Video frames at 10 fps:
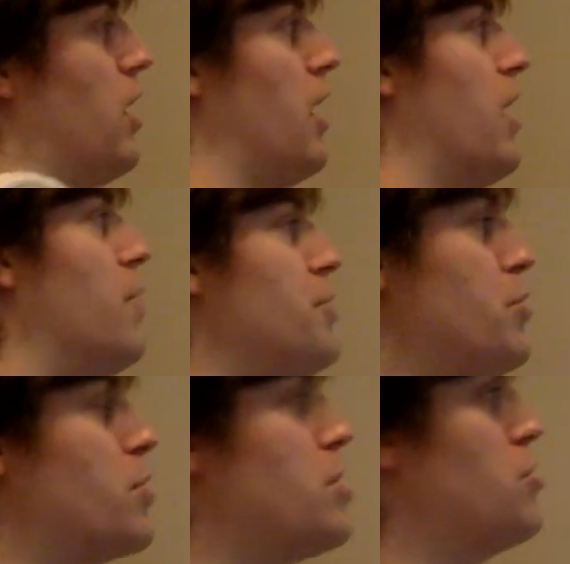You
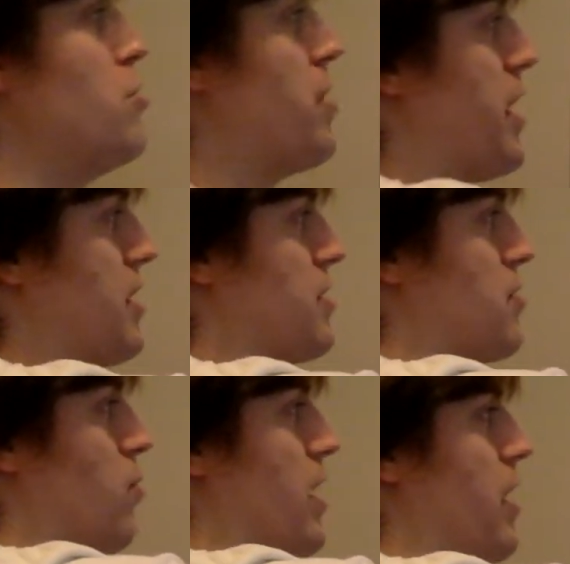can do this
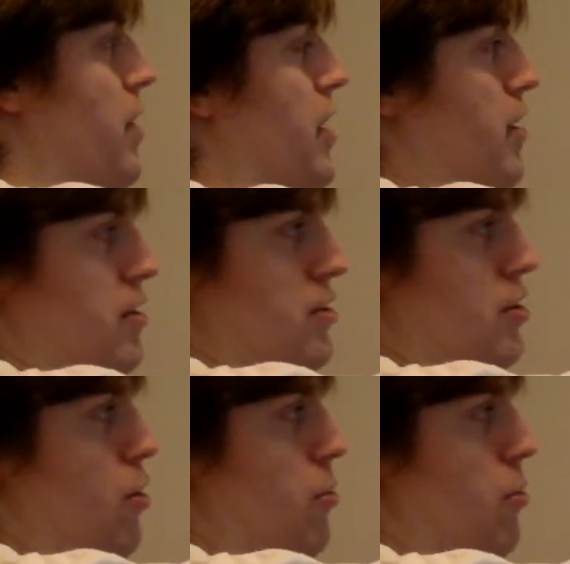when there's no